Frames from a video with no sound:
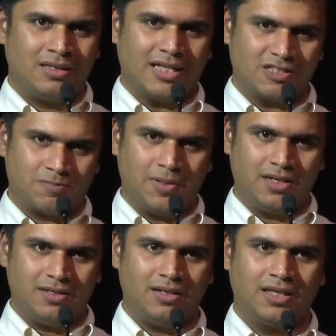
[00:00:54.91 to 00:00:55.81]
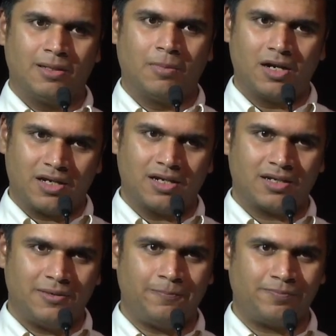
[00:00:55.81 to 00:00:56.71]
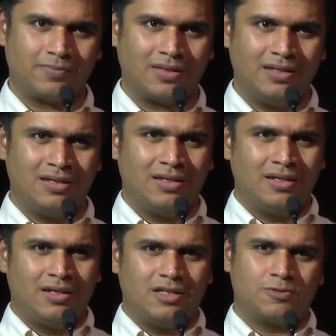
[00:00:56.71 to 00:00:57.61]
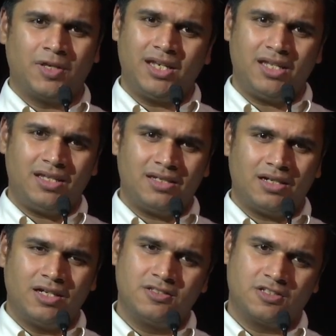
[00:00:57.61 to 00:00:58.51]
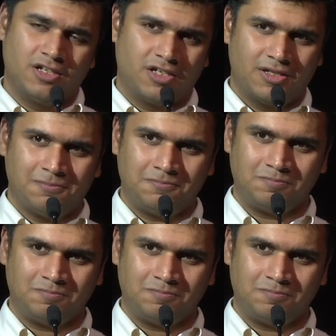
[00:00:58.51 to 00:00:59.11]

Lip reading: that's been in the market, it's very uncertain.